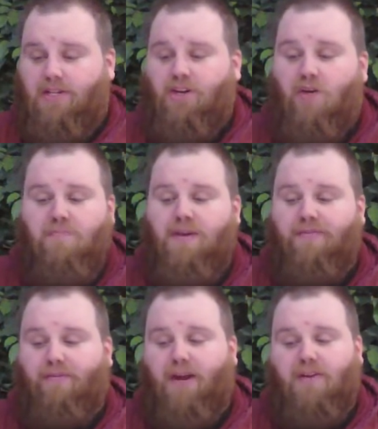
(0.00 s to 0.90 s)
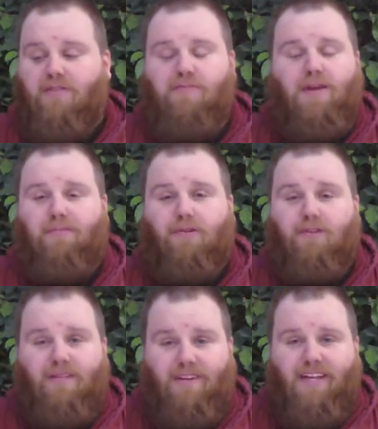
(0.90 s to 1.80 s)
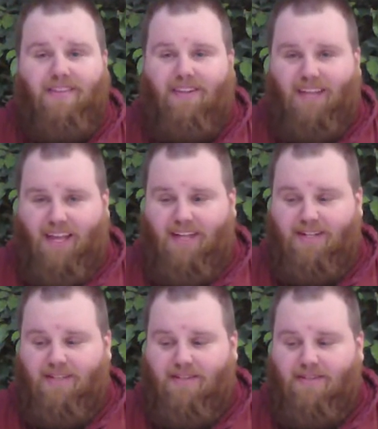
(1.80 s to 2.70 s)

"Don't be afraid of the people living in the land.